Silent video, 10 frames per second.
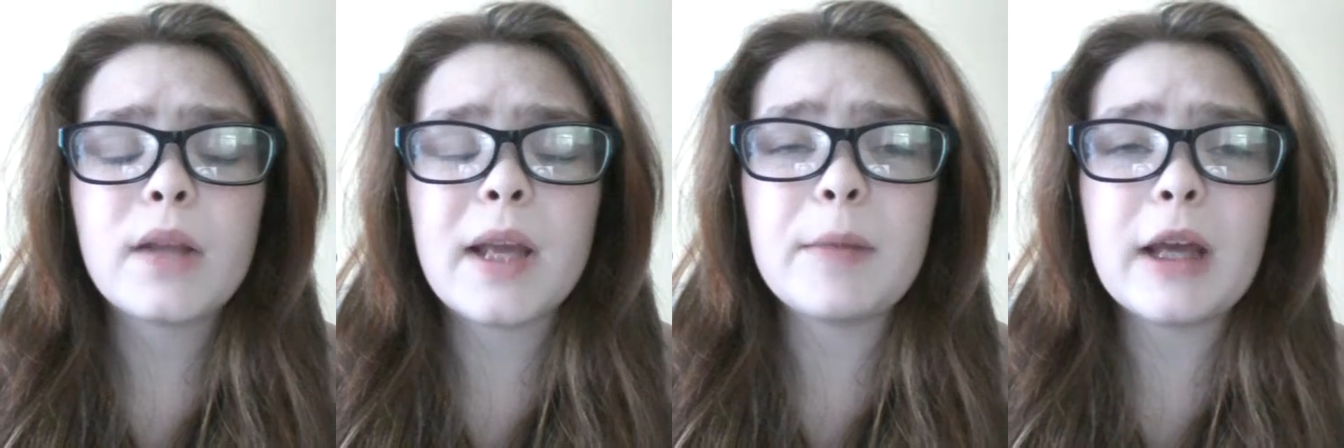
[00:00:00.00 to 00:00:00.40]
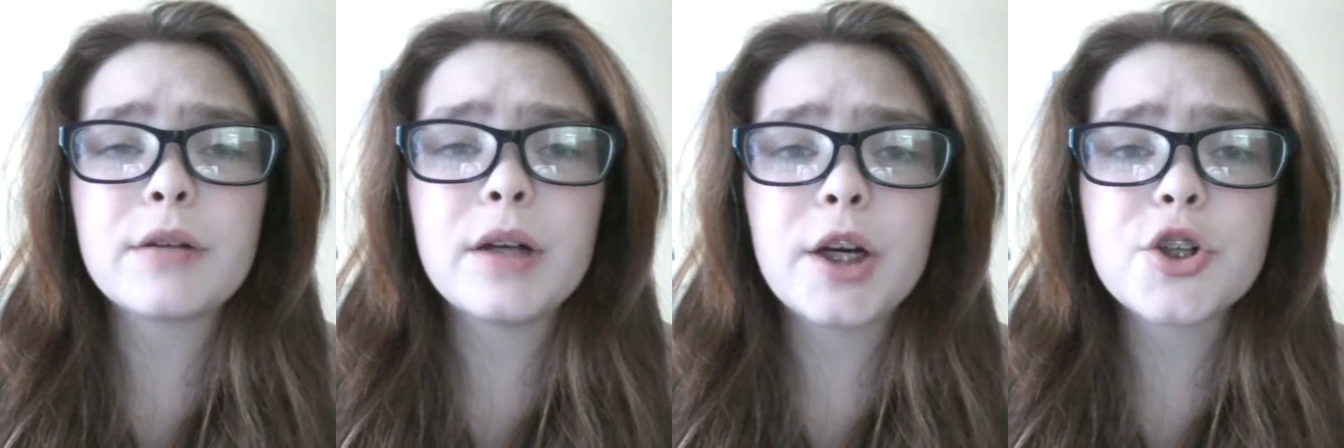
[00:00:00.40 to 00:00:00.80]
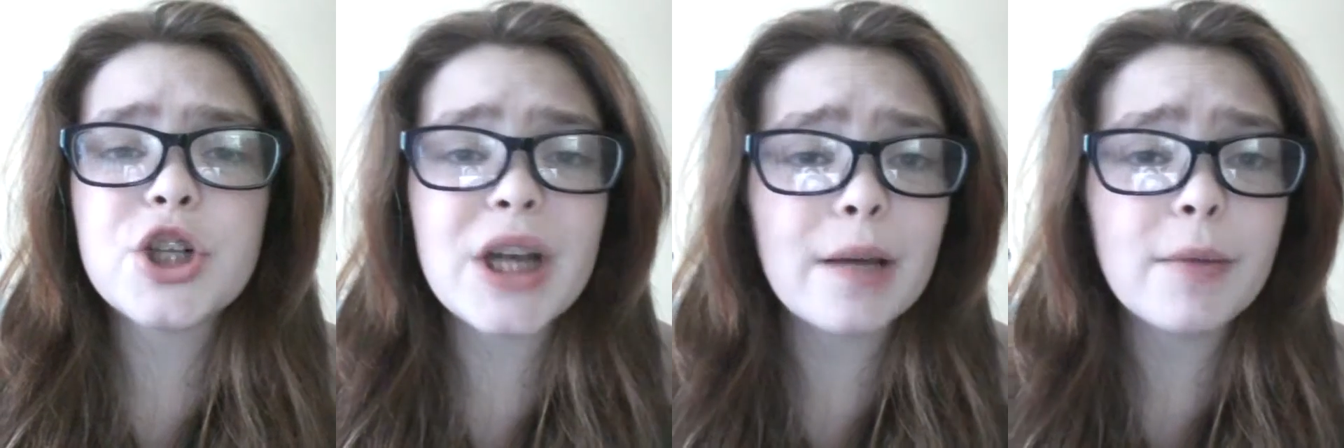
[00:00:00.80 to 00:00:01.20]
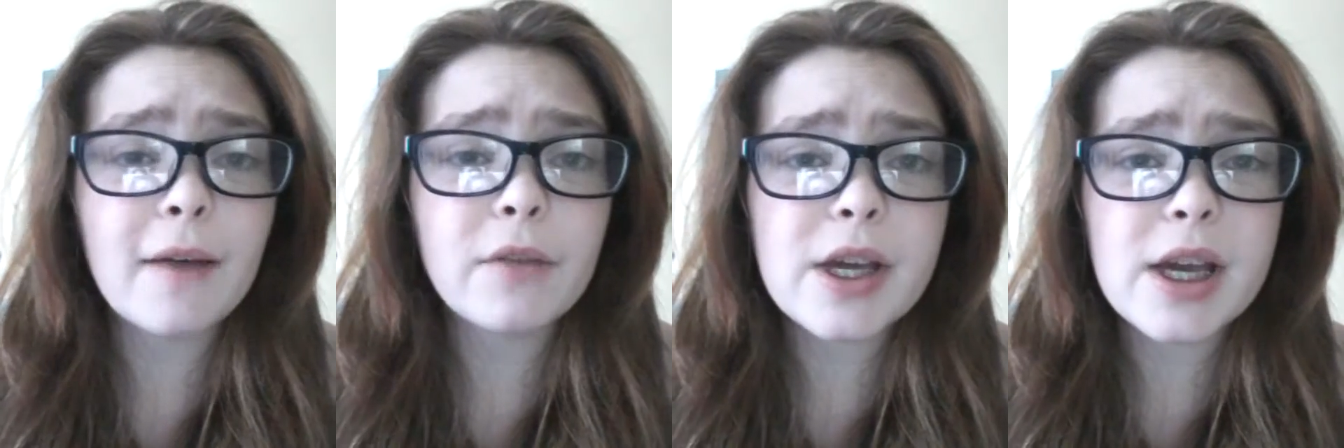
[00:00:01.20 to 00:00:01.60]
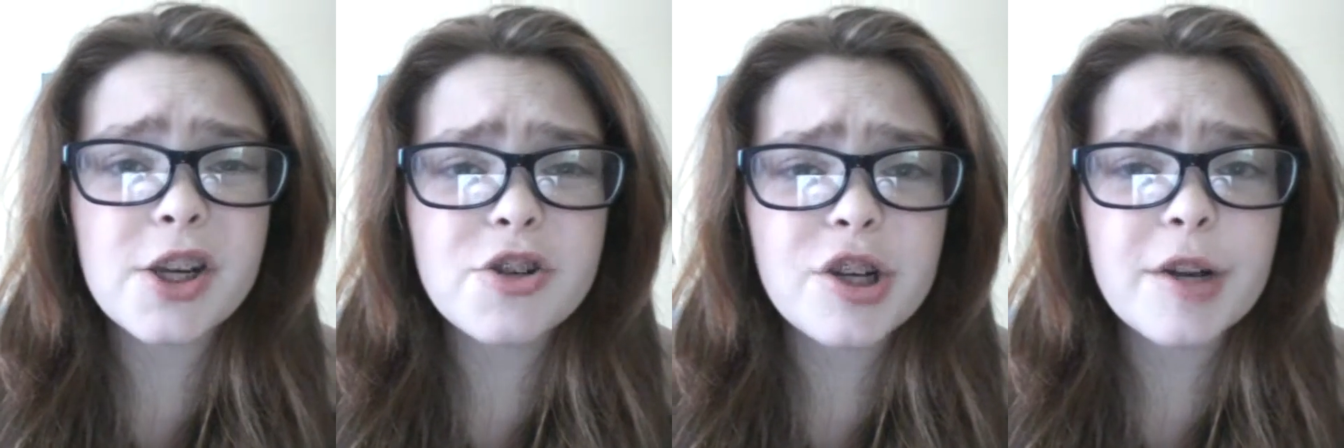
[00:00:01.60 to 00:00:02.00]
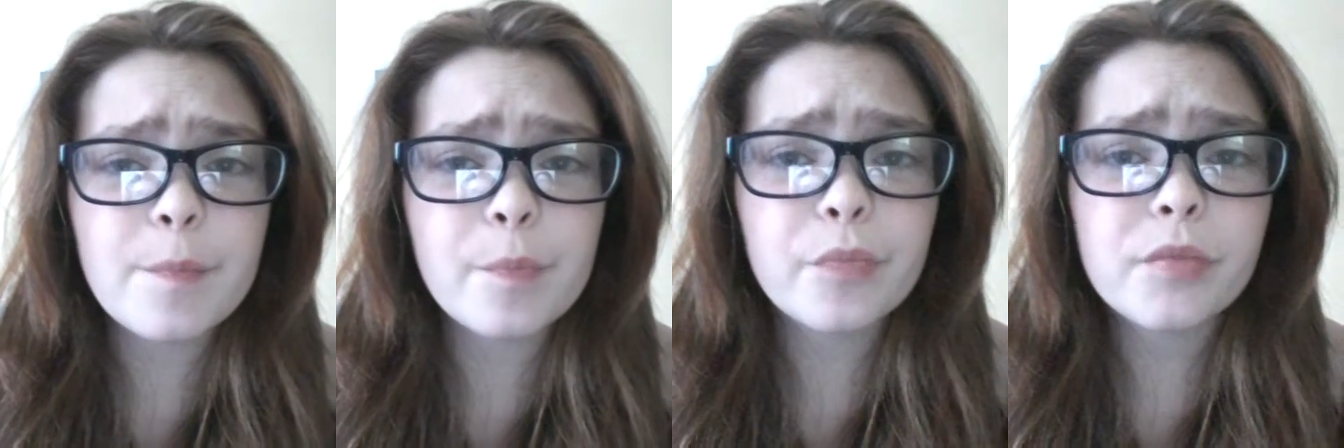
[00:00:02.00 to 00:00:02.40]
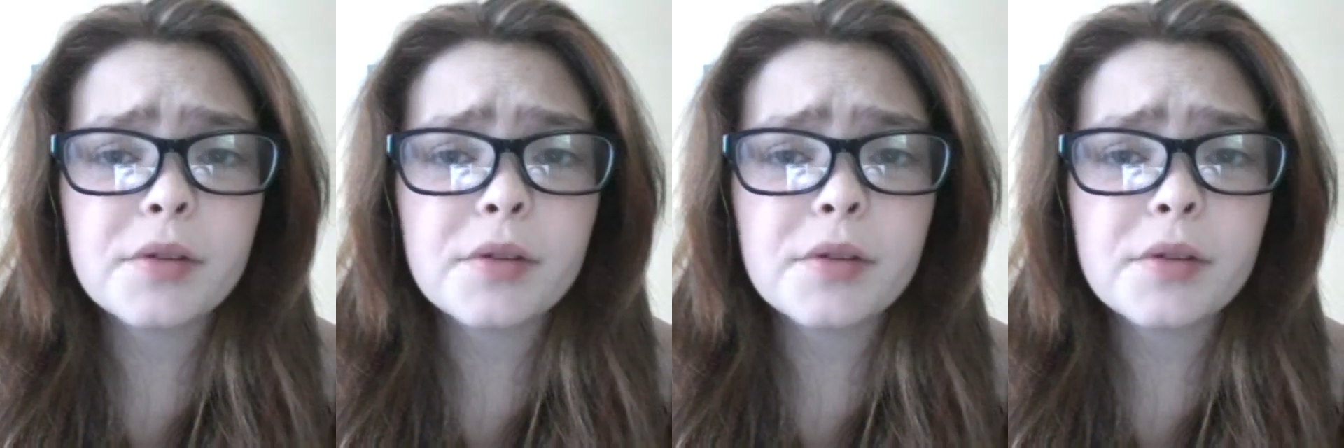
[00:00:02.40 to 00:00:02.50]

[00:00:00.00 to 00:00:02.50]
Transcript: take me out to dinner, she'd take me on vacation,